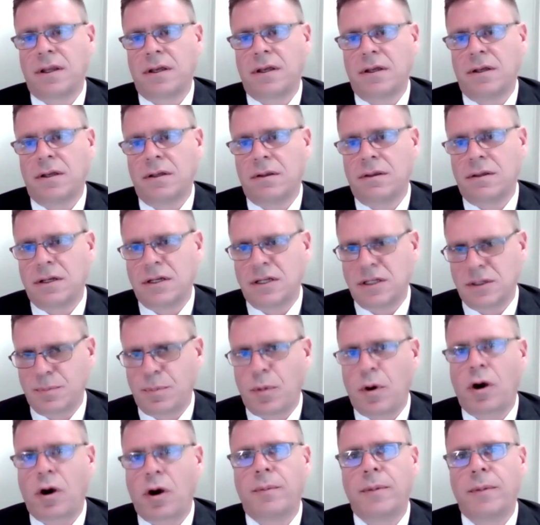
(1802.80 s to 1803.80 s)
the
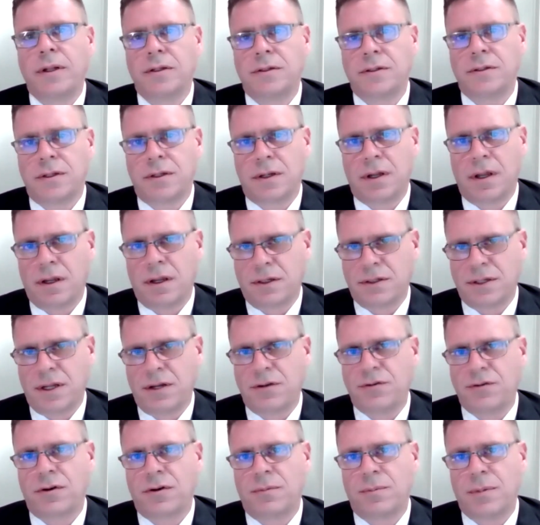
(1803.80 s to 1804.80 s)
disbarments, et
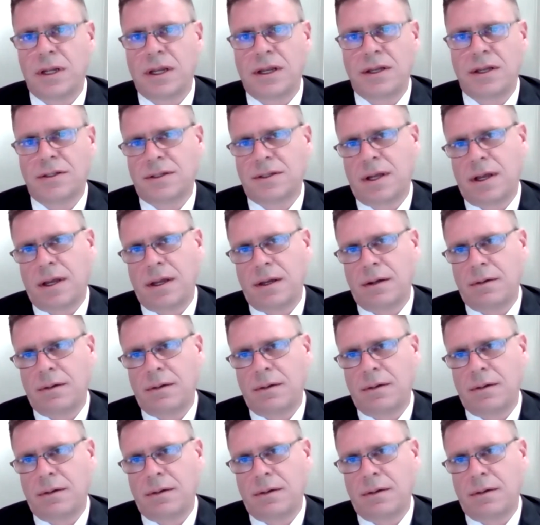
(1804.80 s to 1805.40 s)
cetera? Because